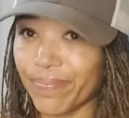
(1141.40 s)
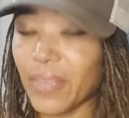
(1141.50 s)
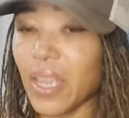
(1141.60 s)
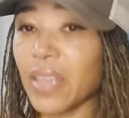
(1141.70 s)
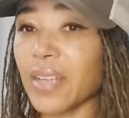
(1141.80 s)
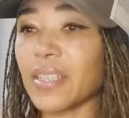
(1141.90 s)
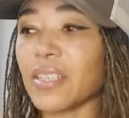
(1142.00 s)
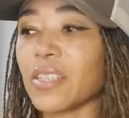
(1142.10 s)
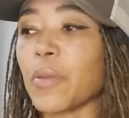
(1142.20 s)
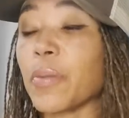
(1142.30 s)
and that's
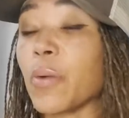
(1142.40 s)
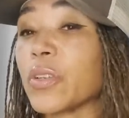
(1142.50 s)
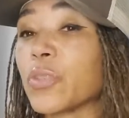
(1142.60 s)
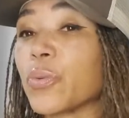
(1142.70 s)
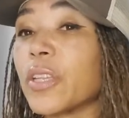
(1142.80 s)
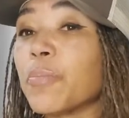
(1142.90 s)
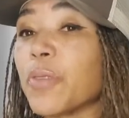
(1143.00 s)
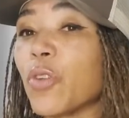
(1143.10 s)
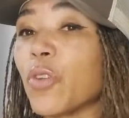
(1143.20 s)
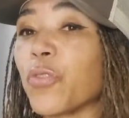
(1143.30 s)
histamine. But what's really
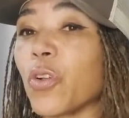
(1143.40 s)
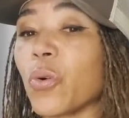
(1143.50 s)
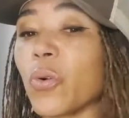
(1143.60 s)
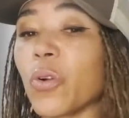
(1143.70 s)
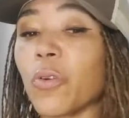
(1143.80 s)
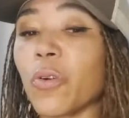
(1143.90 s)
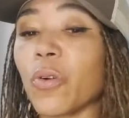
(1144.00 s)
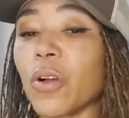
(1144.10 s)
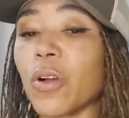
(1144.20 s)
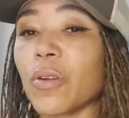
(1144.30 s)
beautiful uh,
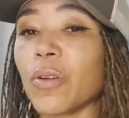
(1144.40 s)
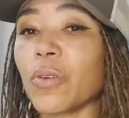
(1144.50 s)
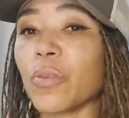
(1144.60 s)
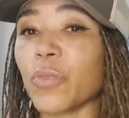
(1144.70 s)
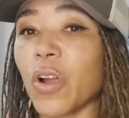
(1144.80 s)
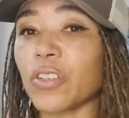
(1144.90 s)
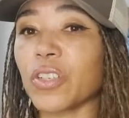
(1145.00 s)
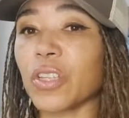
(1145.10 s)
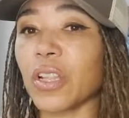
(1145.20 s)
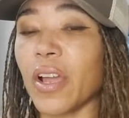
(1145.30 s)
uh, in regards
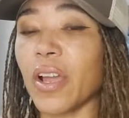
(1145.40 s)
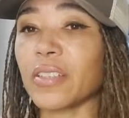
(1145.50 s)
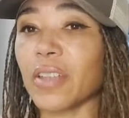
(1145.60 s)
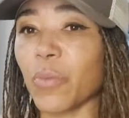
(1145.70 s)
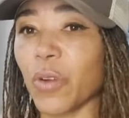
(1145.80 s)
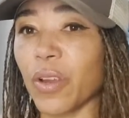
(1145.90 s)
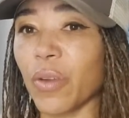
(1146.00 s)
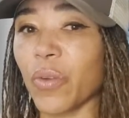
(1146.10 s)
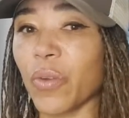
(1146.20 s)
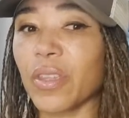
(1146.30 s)
to the clients that I'm
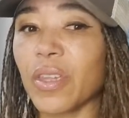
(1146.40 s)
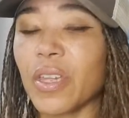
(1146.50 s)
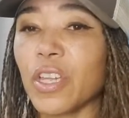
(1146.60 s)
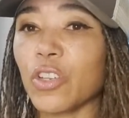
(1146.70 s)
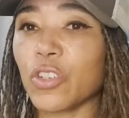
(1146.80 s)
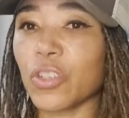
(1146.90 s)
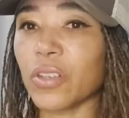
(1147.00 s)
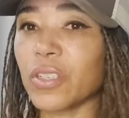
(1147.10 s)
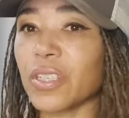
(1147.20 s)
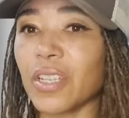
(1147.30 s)
working with, you start
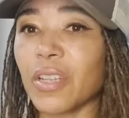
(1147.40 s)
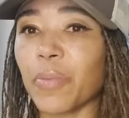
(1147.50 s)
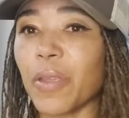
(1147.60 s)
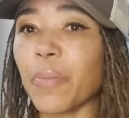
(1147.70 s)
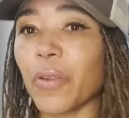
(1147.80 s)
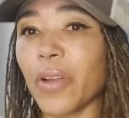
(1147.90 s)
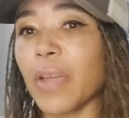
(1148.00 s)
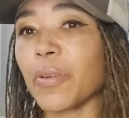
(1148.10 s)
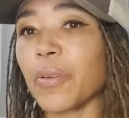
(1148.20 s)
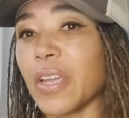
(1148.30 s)
to see that people are
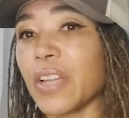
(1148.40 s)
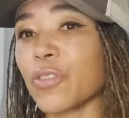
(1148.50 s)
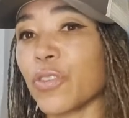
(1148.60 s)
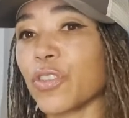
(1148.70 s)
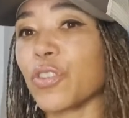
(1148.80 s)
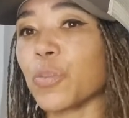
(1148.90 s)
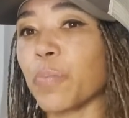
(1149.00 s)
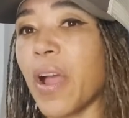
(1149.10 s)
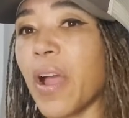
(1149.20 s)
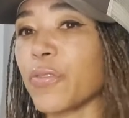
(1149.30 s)
able to introduce
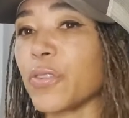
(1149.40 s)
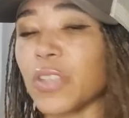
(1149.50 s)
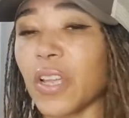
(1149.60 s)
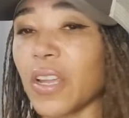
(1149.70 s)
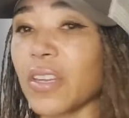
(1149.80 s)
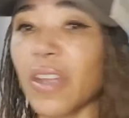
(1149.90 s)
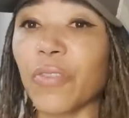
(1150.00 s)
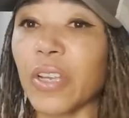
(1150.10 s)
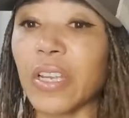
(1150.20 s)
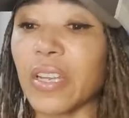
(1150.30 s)
back foods they could never
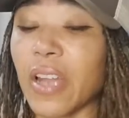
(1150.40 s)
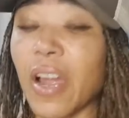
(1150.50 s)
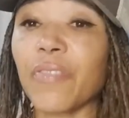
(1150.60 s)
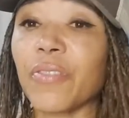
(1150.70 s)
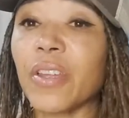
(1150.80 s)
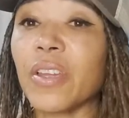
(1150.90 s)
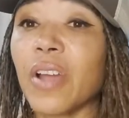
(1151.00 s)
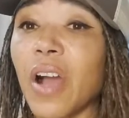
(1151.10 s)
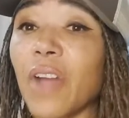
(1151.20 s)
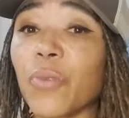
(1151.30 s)
eat. And I've
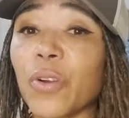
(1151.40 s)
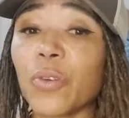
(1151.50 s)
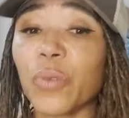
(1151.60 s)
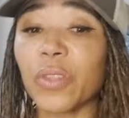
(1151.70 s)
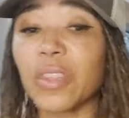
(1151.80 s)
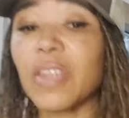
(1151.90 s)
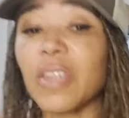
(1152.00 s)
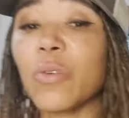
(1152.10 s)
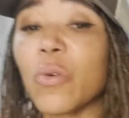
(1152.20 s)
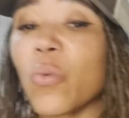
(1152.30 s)
I've worked with
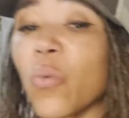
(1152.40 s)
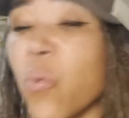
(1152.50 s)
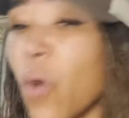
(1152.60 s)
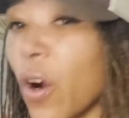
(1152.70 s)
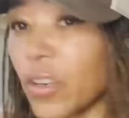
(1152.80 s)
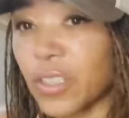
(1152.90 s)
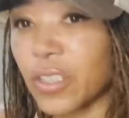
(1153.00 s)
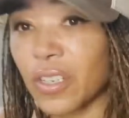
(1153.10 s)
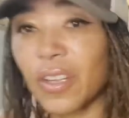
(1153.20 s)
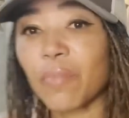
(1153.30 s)
the
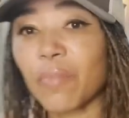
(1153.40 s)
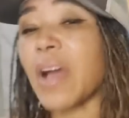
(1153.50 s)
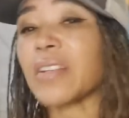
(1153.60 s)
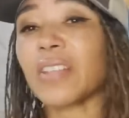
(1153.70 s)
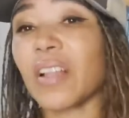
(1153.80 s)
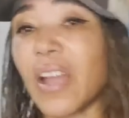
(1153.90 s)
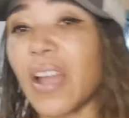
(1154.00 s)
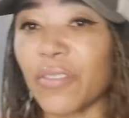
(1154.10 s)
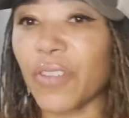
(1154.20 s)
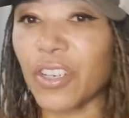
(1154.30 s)
worst mast cell
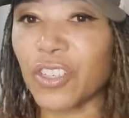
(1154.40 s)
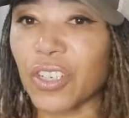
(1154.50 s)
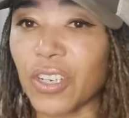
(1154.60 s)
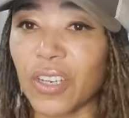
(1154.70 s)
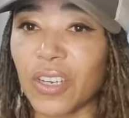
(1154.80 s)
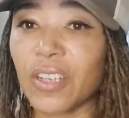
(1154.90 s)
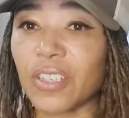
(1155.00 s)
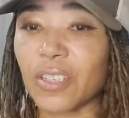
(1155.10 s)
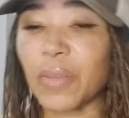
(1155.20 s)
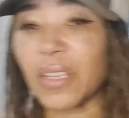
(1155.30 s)
activation and
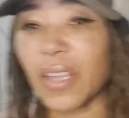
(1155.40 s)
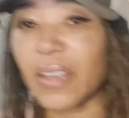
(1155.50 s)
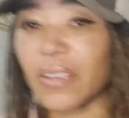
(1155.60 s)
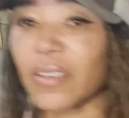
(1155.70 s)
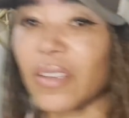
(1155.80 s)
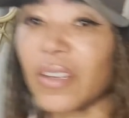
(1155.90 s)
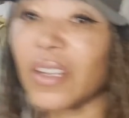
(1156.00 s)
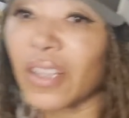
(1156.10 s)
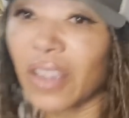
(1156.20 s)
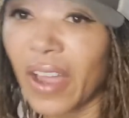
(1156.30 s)
histamine latent
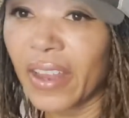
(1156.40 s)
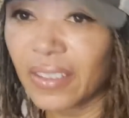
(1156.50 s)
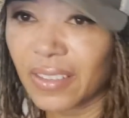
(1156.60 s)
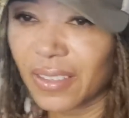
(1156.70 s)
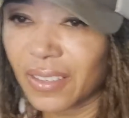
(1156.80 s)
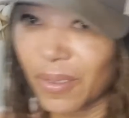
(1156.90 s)
clients,